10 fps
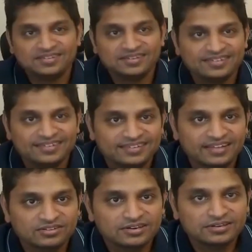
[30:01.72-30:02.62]
an
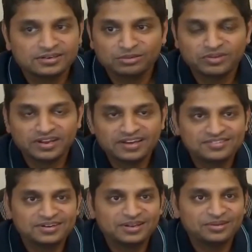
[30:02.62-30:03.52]
excellent term,
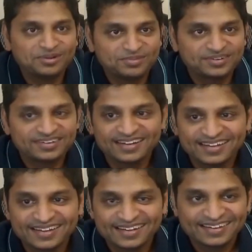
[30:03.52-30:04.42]
netizen developer.
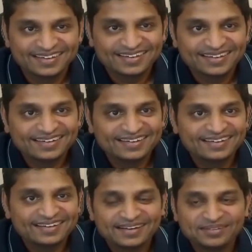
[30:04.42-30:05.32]
And
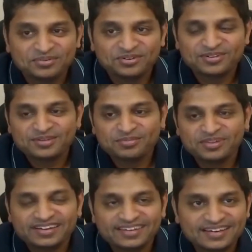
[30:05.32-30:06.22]
I'm sure there are
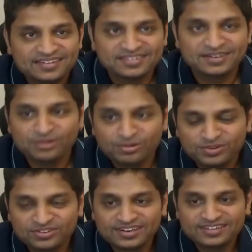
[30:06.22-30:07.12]
many netizen
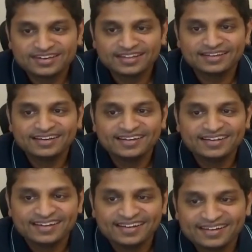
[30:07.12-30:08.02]
developers listening.
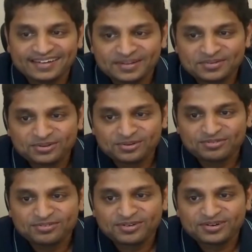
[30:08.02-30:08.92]
So
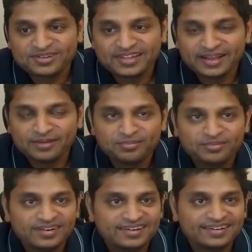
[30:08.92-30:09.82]
for
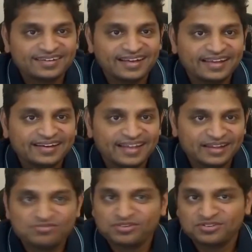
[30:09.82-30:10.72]
them
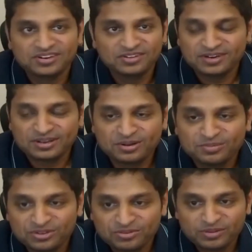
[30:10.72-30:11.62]
and for citizen
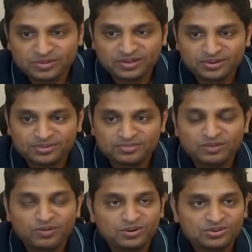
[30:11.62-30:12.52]
developers, maybe, if they
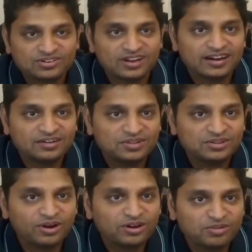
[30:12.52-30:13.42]
want to start with
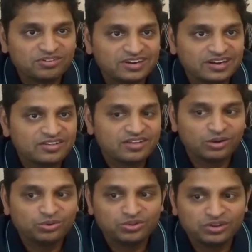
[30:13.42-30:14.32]
Automation Edge,
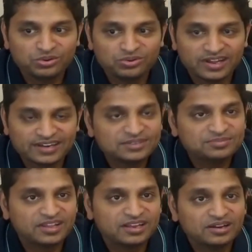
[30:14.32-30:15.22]
how do they do that?
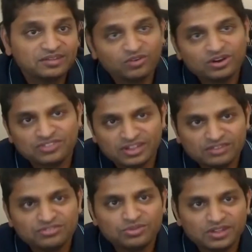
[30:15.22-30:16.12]
And what
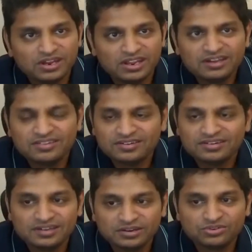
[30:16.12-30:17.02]
skills do they need
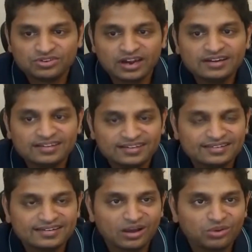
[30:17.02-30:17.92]
generally to start?
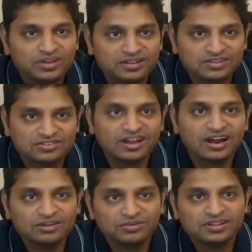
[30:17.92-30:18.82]
And how can they
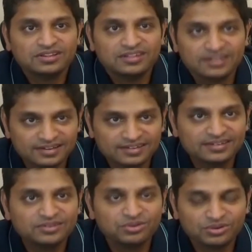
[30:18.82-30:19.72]
start with
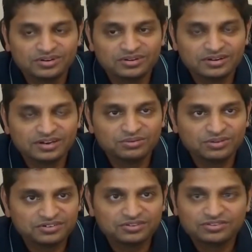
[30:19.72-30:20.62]
your early
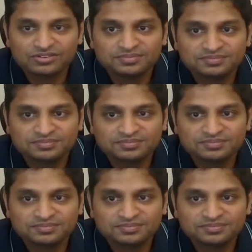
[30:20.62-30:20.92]
versions?